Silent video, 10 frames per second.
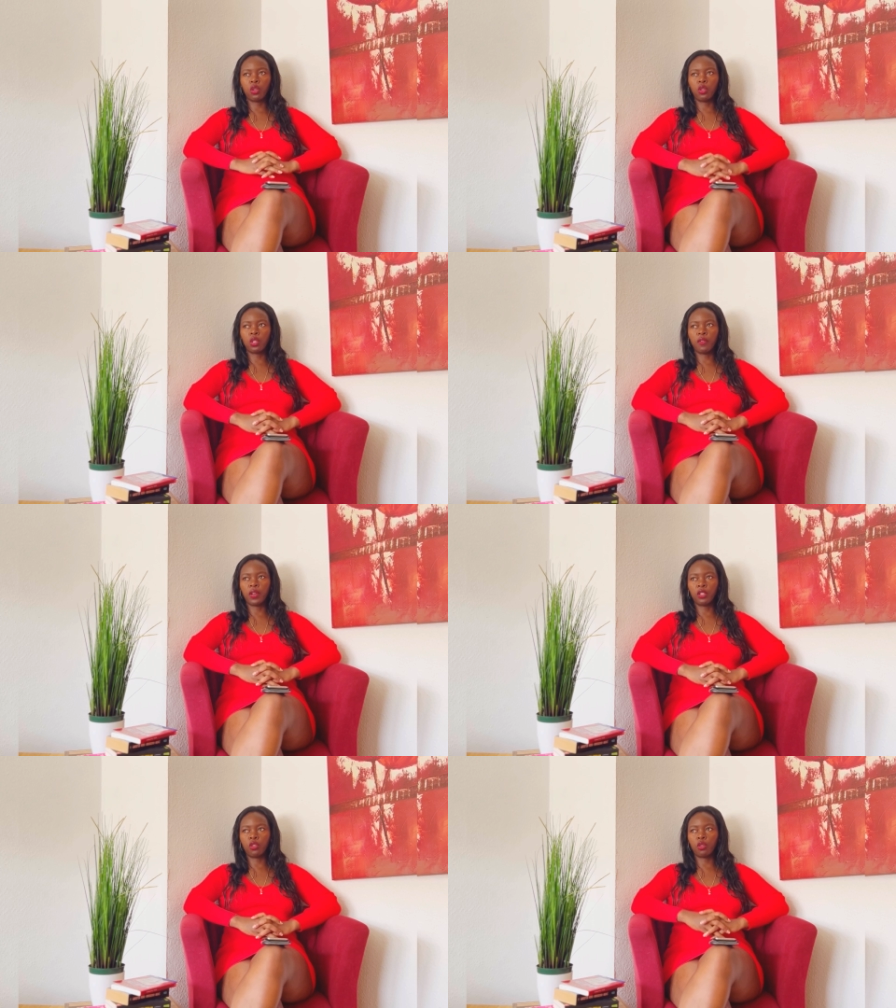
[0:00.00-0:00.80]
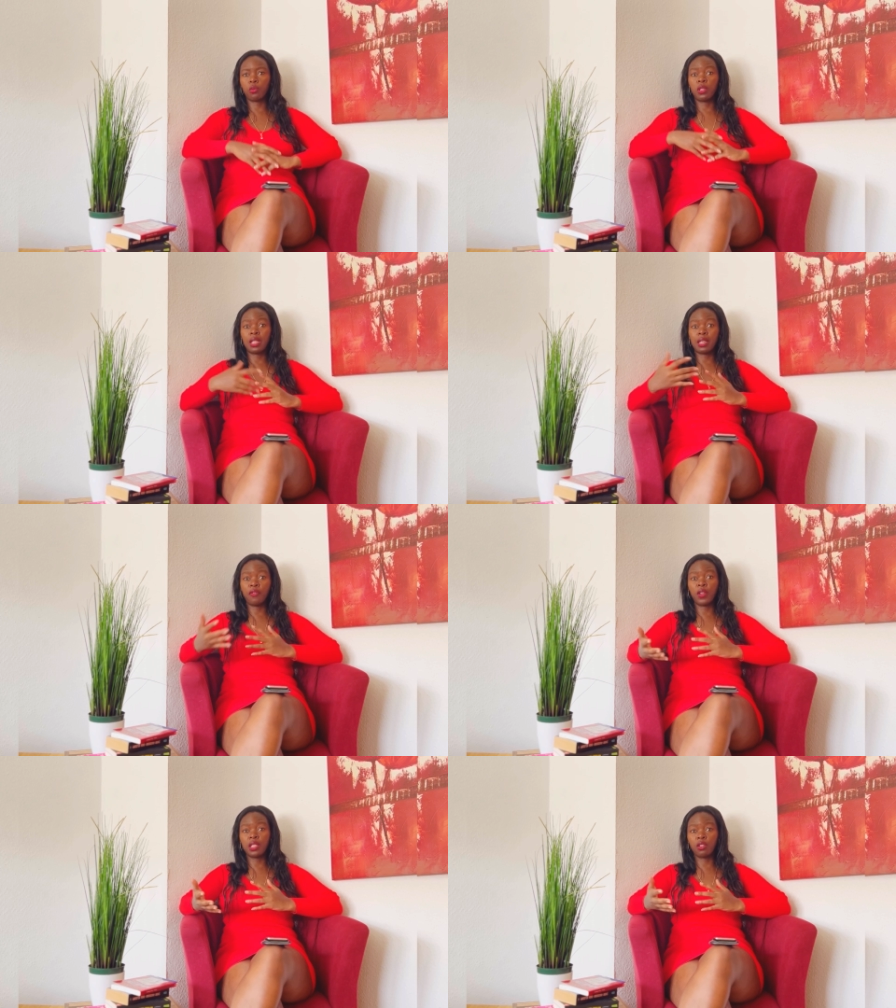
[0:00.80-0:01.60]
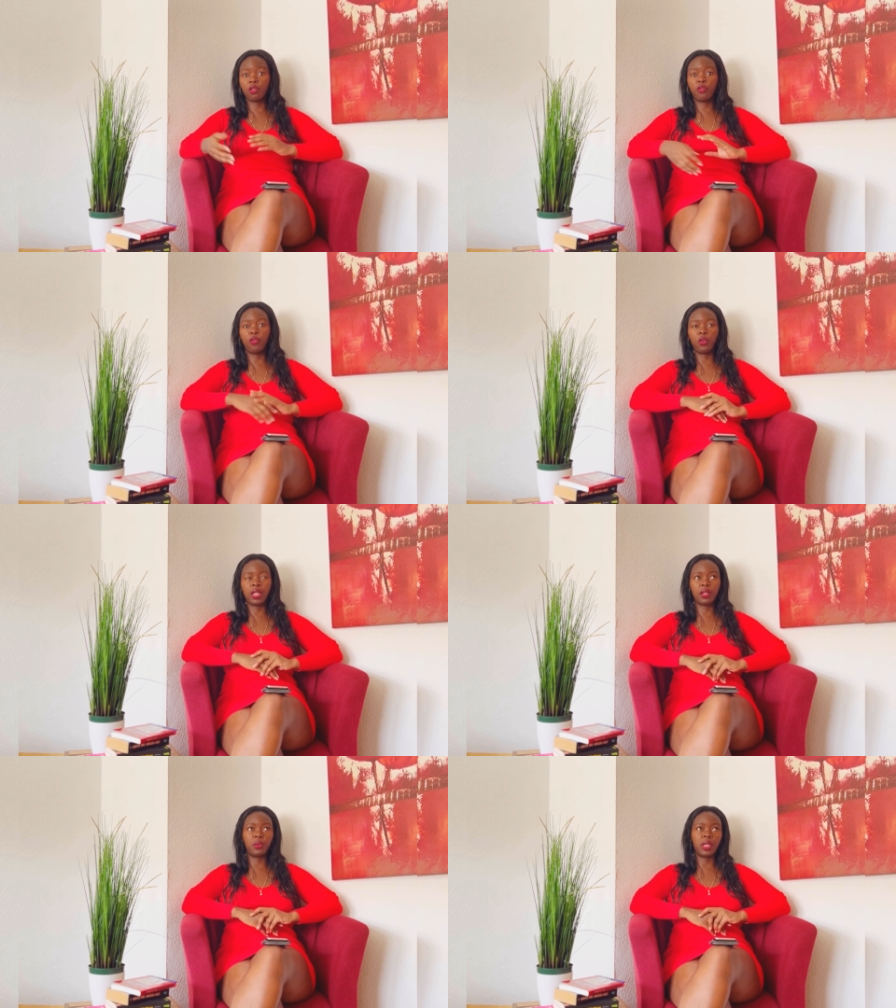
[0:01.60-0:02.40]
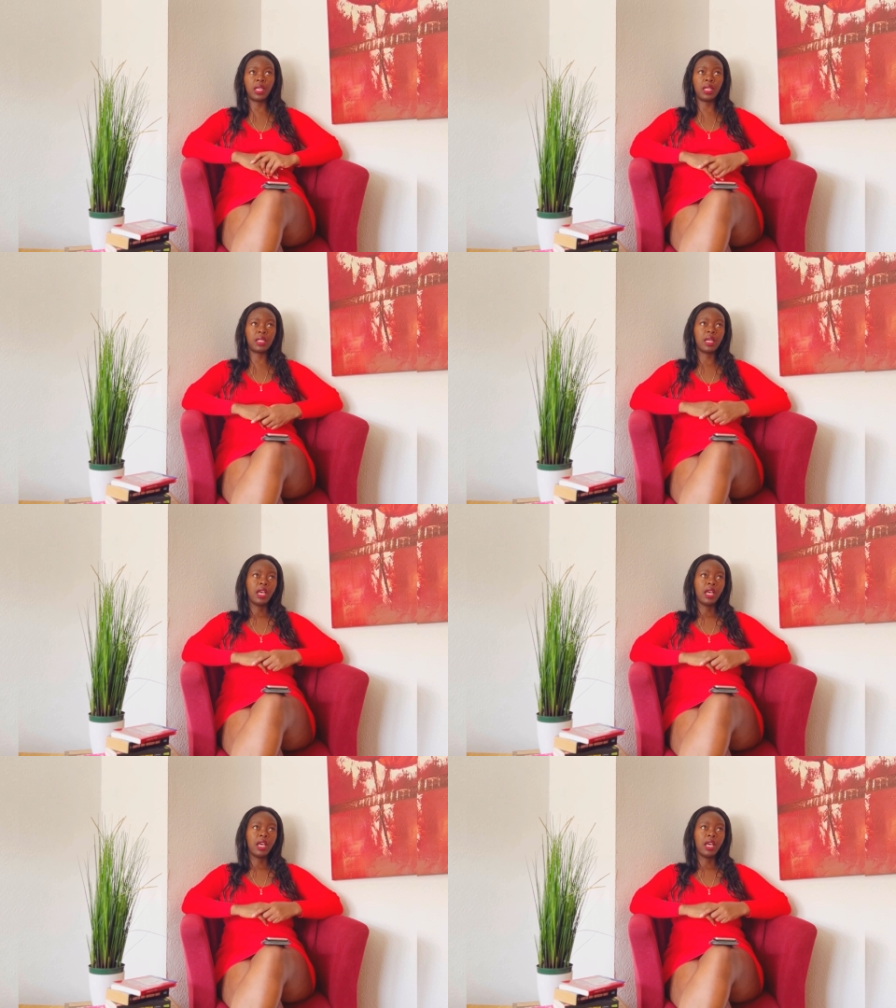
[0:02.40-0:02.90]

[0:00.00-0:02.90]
You're going to have culture shocks in the differences of food that we eat,